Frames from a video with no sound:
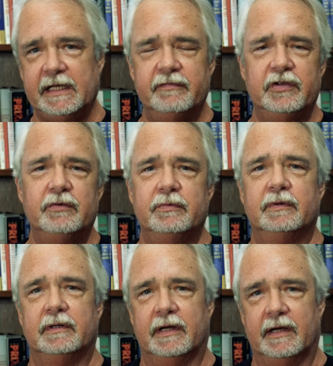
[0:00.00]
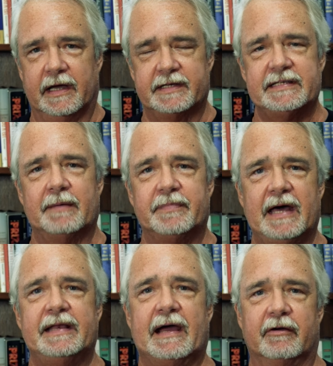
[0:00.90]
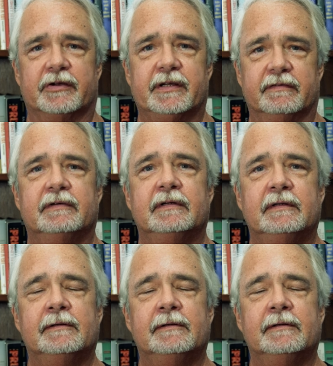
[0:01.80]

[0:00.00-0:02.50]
If you accept that narrative,